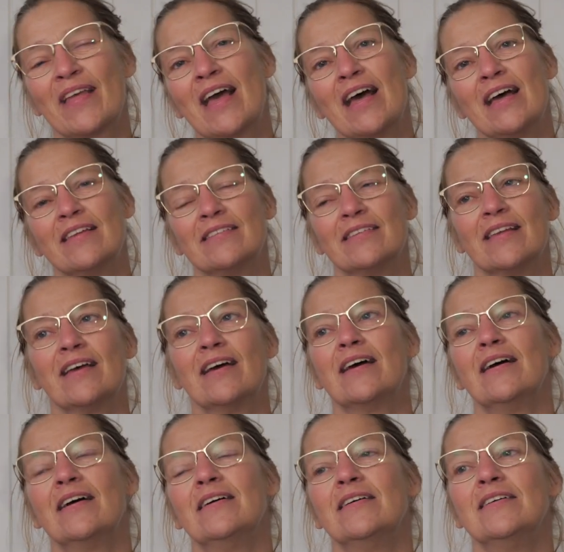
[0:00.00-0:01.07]

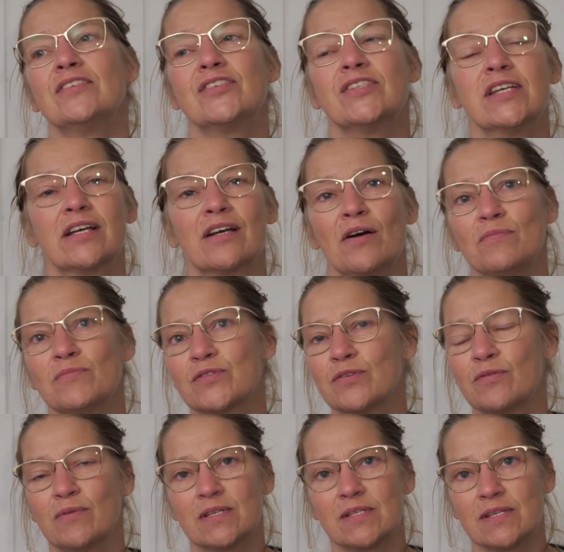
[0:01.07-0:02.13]
And she comes
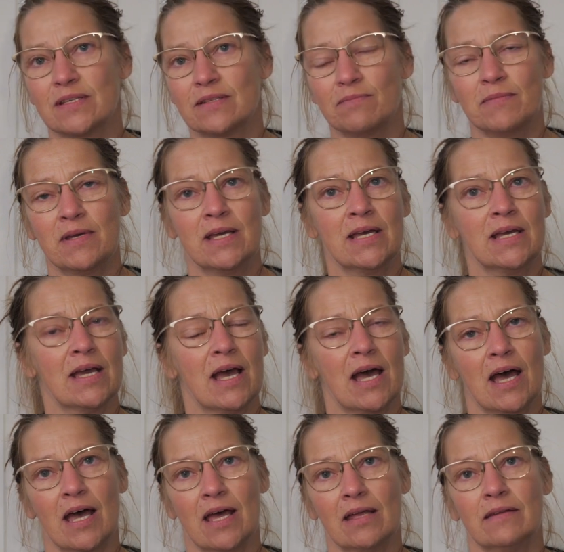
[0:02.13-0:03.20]
to visit me,
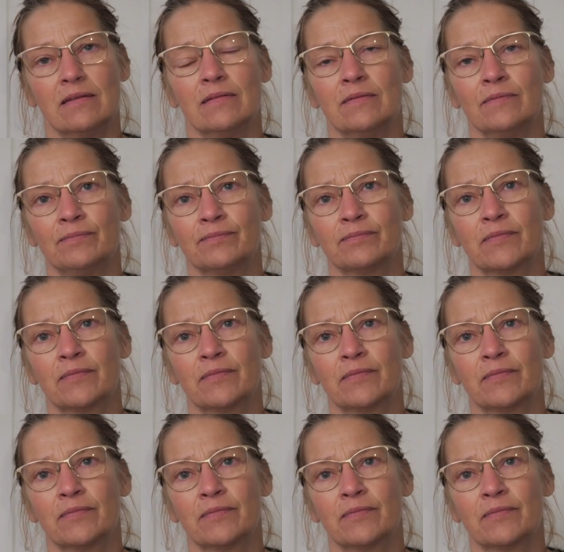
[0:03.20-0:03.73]
and